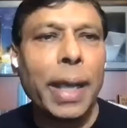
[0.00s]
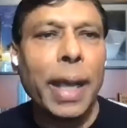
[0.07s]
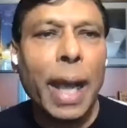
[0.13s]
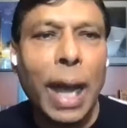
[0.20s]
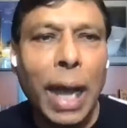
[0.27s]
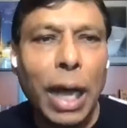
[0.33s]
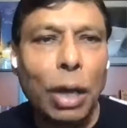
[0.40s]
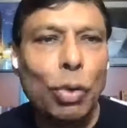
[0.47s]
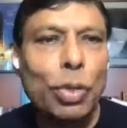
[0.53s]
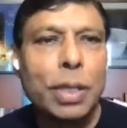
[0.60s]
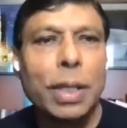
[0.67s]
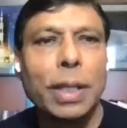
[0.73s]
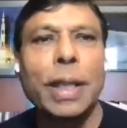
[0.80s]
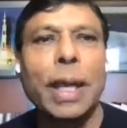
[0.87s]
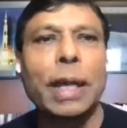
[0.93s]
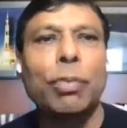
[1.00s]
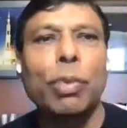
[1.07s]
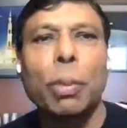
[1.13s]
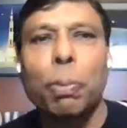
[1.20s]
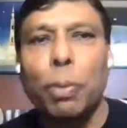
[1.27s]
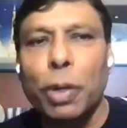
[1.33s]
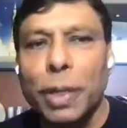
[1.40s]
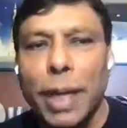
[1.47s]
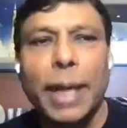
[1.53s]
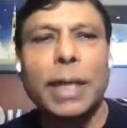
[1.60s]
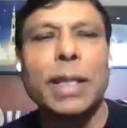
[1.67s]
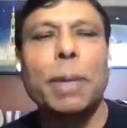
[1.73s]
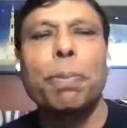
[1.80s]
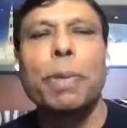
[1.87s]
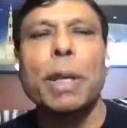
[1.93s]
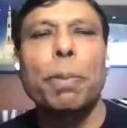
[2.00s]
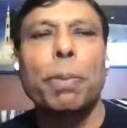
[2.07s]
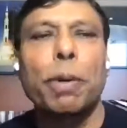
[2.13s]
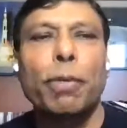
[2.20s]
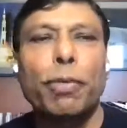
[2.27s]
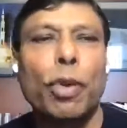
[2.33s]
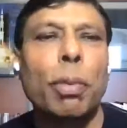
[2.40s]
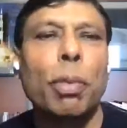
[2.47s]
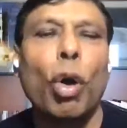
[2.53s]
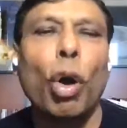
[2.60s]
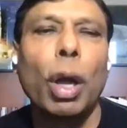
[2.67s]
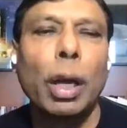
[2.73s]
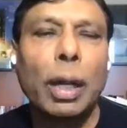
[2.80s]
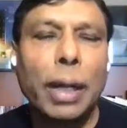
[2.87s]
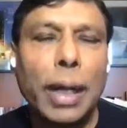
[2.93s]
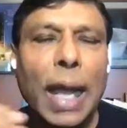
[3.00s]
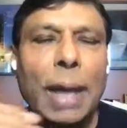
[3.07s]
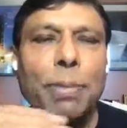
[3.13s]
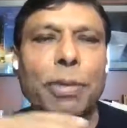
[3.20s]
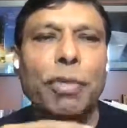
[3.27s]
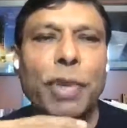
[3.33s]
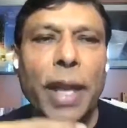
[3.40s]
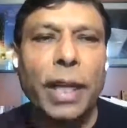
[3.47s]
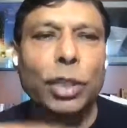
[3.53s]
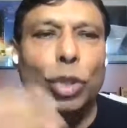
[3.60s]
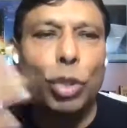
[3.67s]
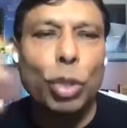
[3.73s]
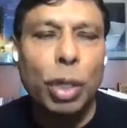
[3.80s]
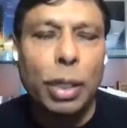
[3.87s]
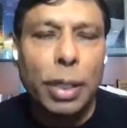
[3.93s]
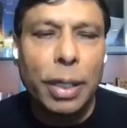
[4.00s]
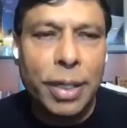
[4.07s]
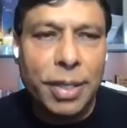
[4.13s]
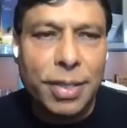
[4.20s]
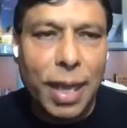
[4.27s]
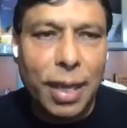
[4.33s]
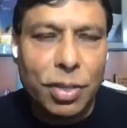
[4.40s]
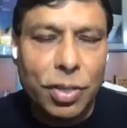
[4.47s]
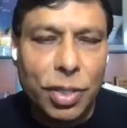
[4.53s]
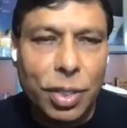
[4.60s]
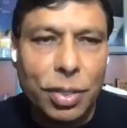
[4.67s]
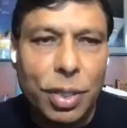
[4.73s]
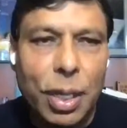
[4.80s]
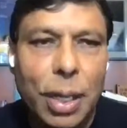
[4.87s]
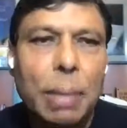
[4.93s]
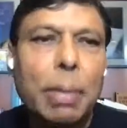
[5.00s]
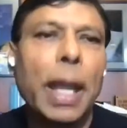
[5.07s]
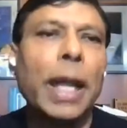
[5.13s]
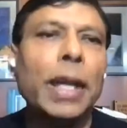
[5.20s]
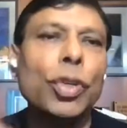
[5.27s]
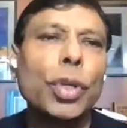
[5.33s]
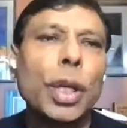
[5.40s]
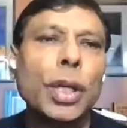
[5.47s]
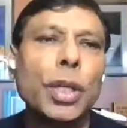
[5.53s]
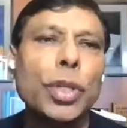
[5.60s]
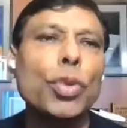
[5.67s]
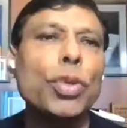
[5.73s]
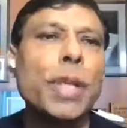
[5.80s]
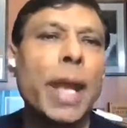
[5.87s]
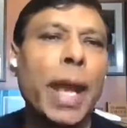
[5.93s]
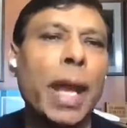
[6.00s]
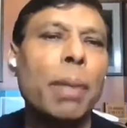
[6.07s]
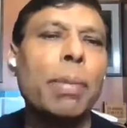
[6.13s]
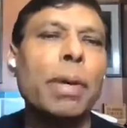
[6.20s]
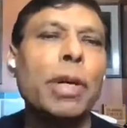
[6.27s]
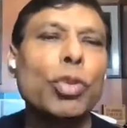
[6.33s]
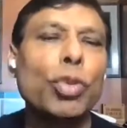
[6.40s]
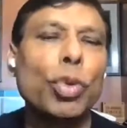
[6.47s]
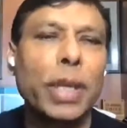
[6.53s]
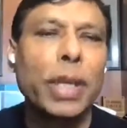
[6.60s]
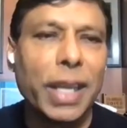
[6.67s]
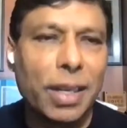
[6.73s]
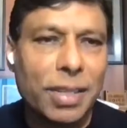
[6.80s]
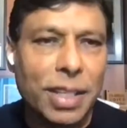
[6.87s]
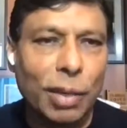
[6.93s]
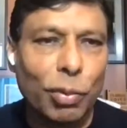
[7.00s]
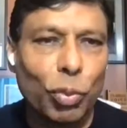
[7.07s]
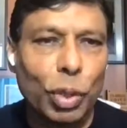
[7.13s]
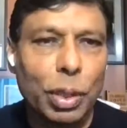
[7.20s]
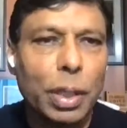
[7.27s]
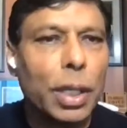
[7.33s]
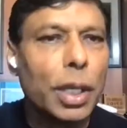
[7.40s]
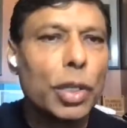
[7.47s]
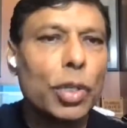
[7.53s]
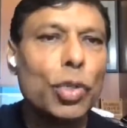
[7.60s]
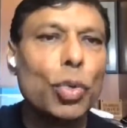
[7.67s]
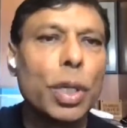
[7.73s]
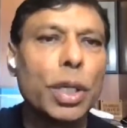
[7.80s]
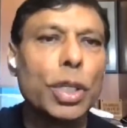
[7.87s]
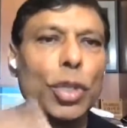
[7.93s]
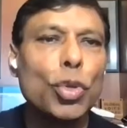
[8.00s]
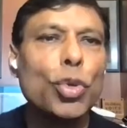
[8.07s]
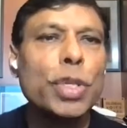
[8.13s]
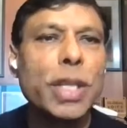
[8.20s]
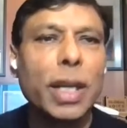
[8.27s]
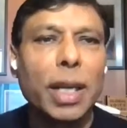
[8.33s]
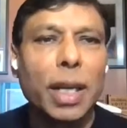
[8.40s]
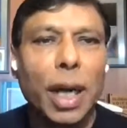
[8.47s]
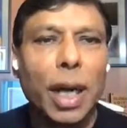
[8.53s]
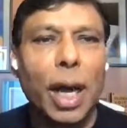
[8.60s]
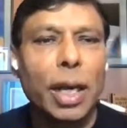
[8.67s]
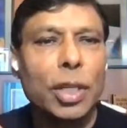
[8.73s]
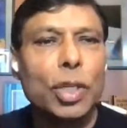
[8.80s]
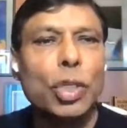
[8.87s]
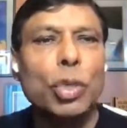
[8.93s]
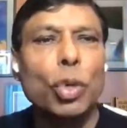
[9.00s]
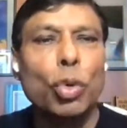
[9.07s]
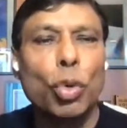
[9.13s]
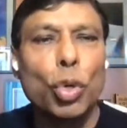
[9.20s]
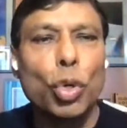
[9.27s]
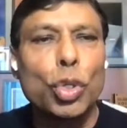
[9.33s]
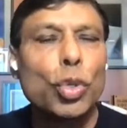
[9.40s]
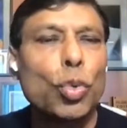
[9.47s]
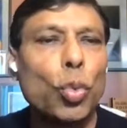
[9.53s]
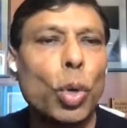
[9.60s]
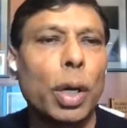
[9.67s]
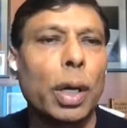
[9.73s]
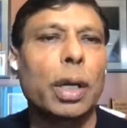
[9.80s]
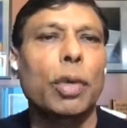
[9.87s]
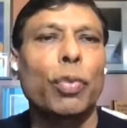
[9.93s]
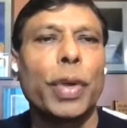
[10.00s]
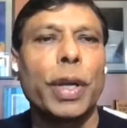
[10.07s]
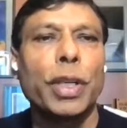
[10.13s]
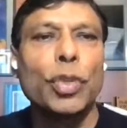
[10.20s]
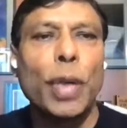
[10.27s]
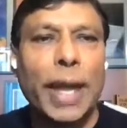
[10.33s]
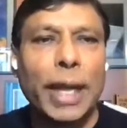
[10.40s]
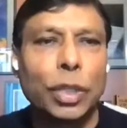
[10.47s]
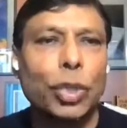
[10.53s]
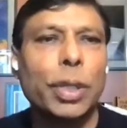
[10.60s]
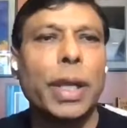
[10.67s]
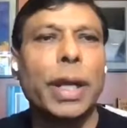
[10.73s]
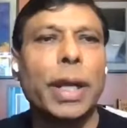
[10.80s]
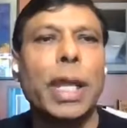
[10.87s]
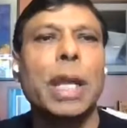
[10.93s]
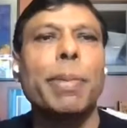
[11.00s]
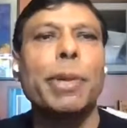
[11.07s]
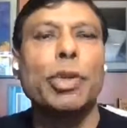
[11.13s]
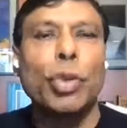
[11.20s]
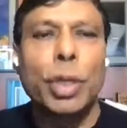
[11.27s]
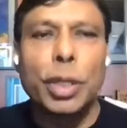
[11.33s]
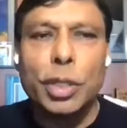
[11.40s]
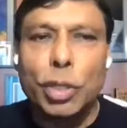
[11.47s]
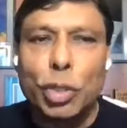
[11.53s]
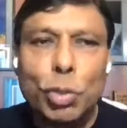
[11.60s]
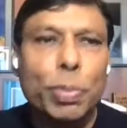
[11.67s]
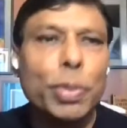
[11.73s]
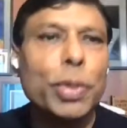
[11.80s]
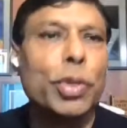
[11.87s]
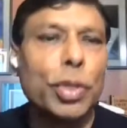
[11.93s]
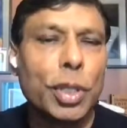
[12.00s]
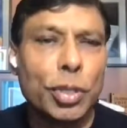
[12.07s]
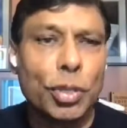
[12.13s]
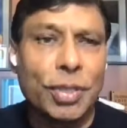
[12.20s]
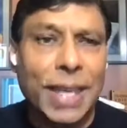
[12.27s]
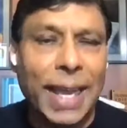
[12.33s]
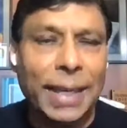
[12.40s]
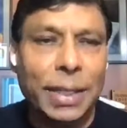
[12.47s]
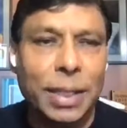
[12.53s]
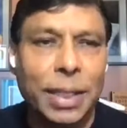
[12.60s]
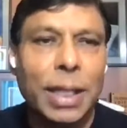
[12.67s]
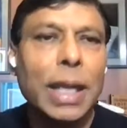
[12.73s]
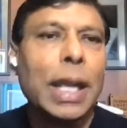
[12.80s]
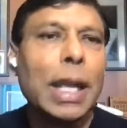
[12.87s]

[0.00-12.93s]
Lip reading: a house that will protect the people from all types of natural disasters. And you can use a hammer to kill someone. You can use a car to go to work where you actually are able to contribute to the society,